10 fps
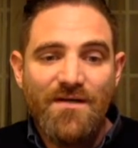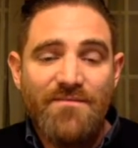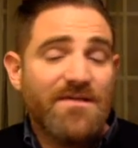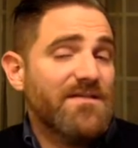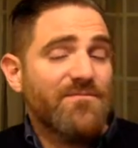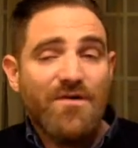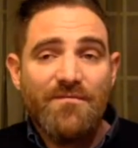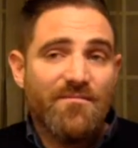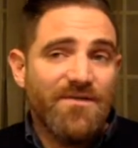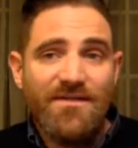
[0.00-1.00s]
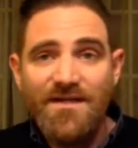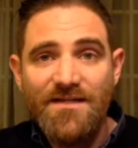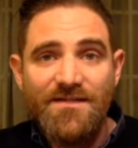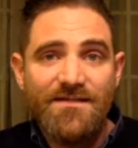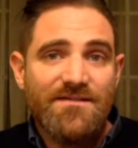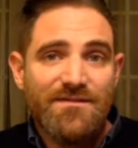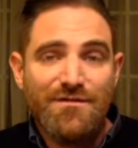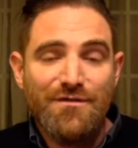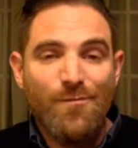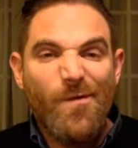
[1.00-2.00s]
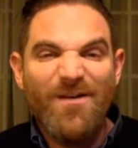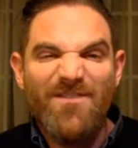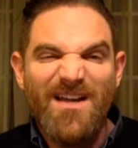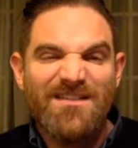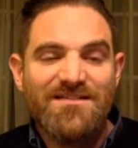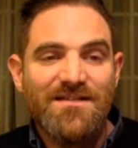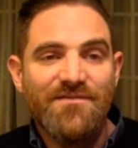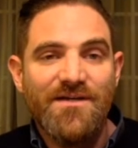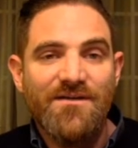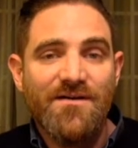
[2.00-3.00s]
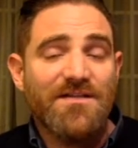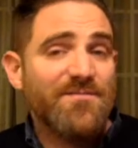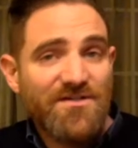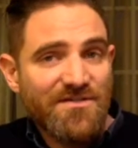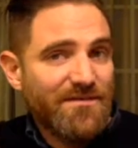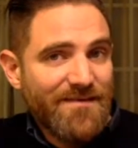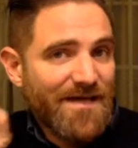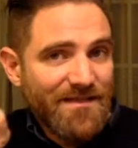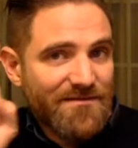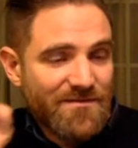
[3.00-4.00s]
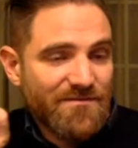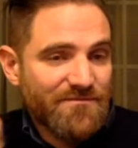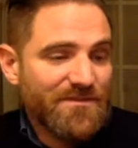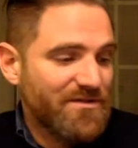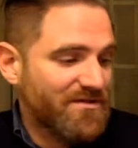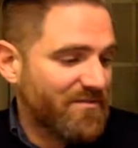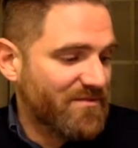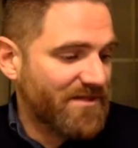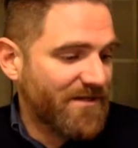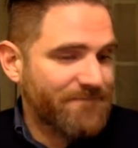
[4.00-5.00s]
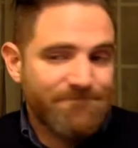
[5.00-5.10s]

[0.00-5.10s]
because we're going to be building on this to do more advanced stuff later on, especially the math. So get your numbers down.